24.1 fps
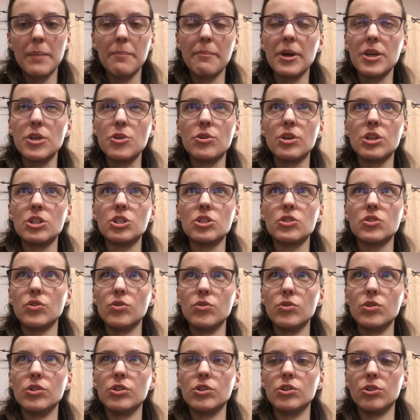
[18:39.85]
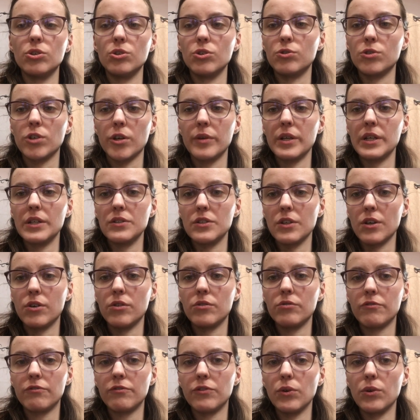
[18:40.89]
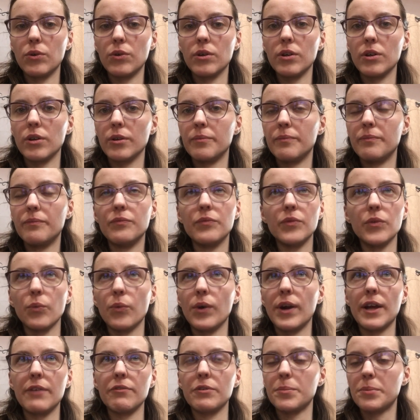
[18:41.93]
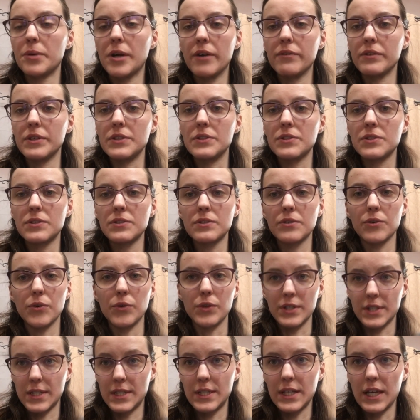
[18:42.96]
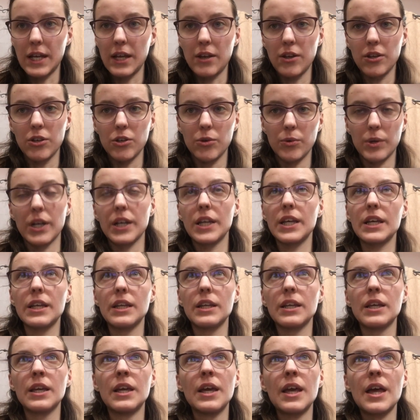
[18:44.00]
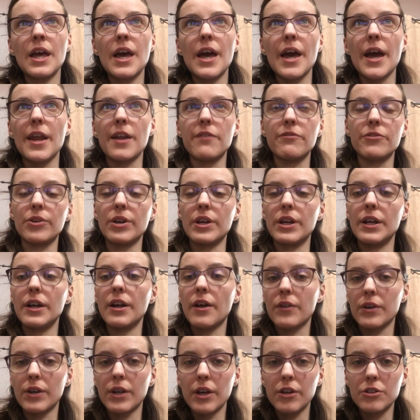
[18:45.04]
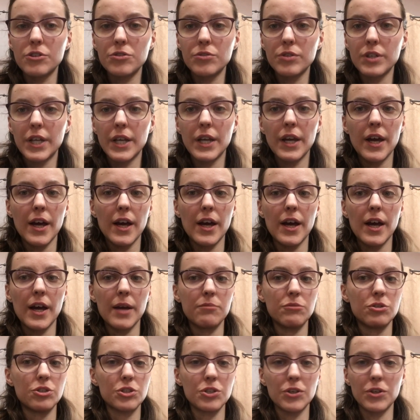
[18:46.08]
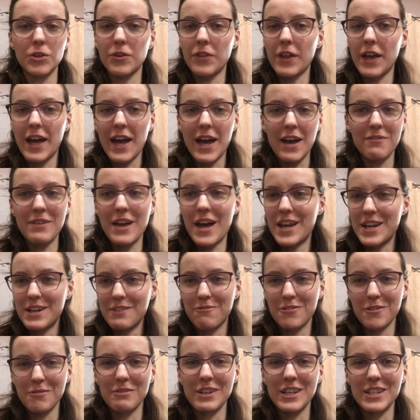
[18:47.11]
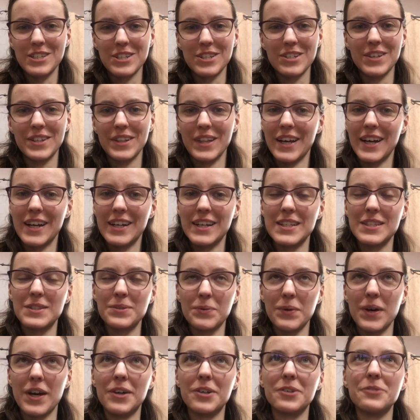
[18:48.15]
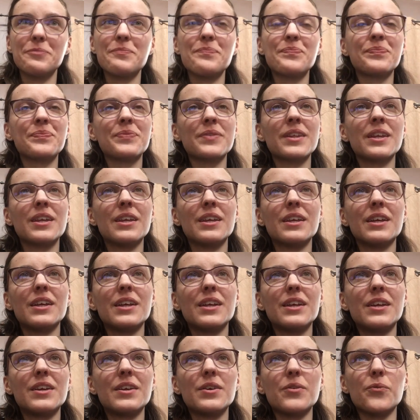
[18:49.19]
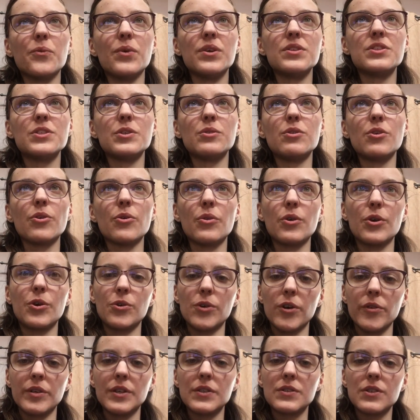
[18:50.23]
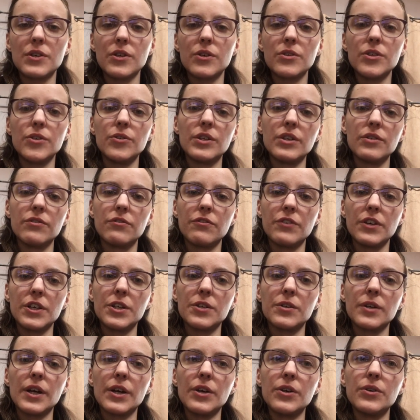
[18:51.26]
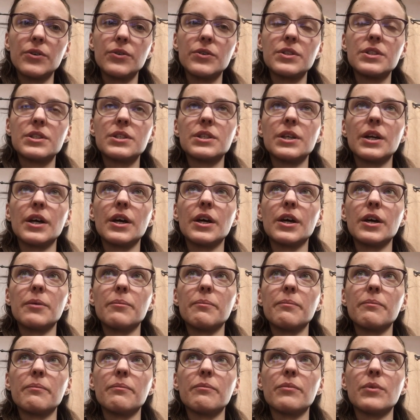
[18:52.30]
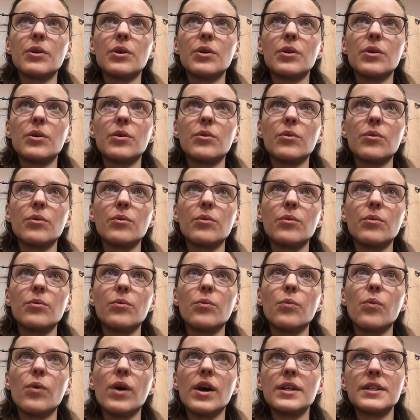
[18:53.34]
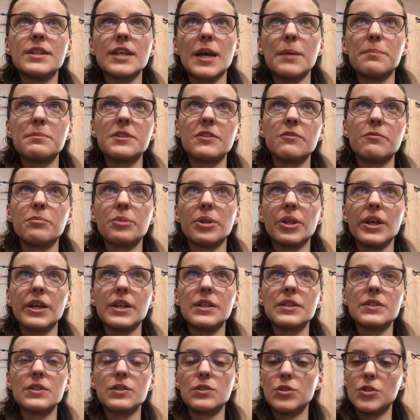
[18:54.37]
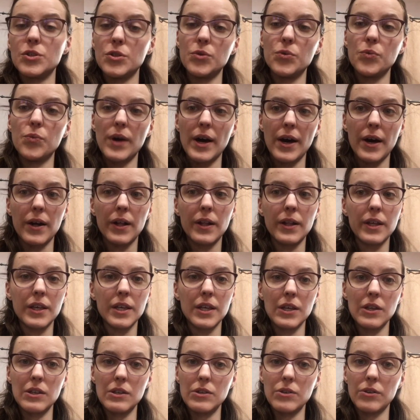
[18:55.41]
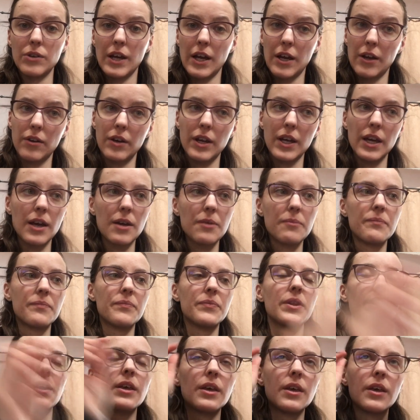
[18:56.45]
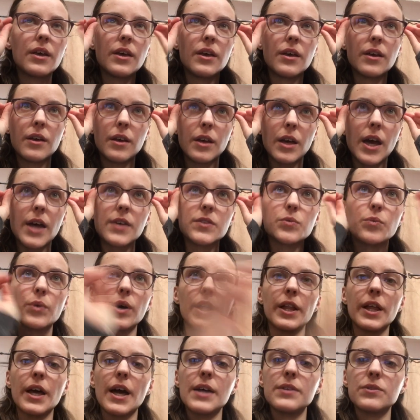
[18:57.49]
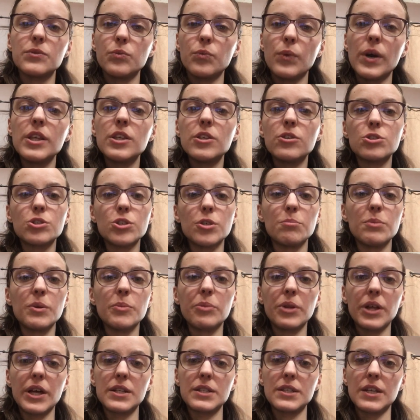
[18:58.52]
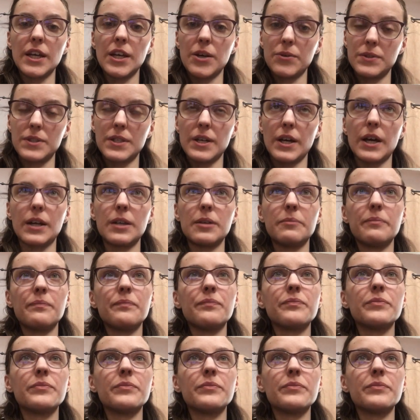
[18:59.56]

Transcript: but you can just Google growing zone for whatever province or state you are in. And if you're in another country, I'm sure they have that information online as well. Once you know the growing zone, you can figure out um, what types of plants do well in your area, as well as when you should be planting outside